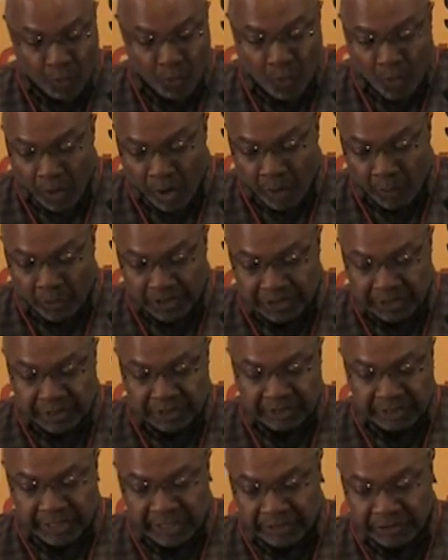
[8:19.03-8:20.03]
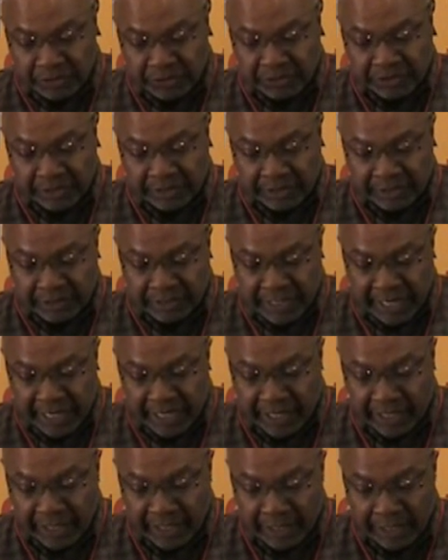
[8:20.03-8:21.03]
war which continues to this
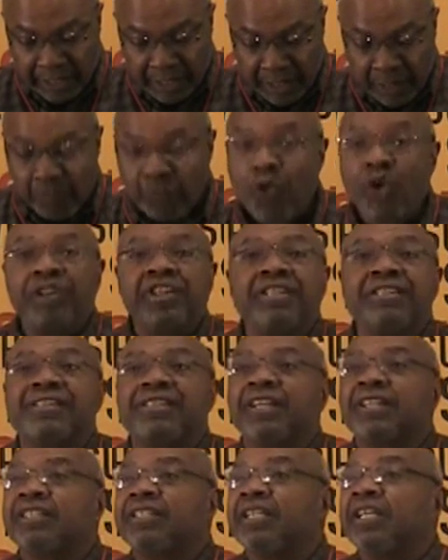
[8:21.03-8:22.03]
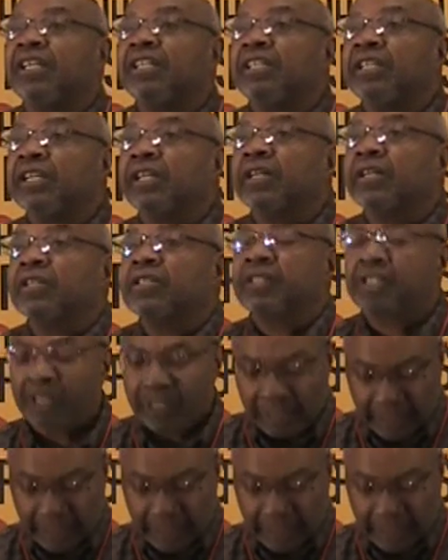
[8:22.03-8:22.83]
day, more than 16 years